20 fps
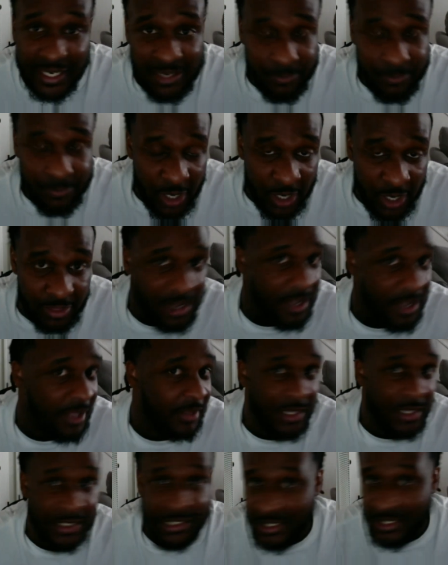month,
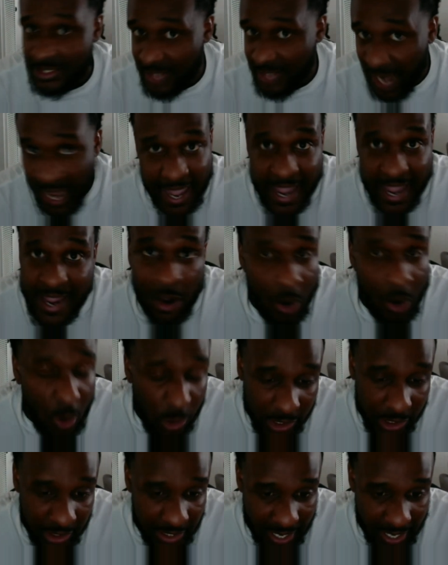this is not a holy
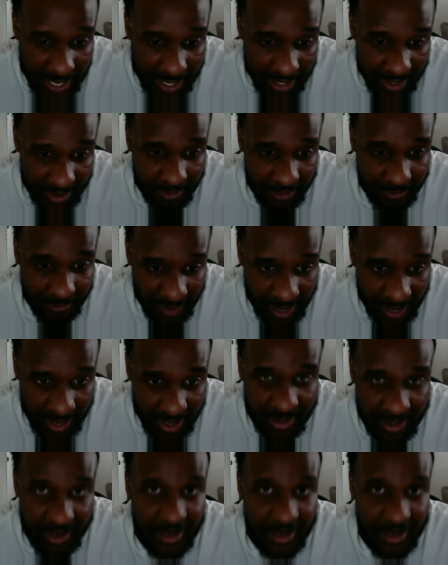day, right?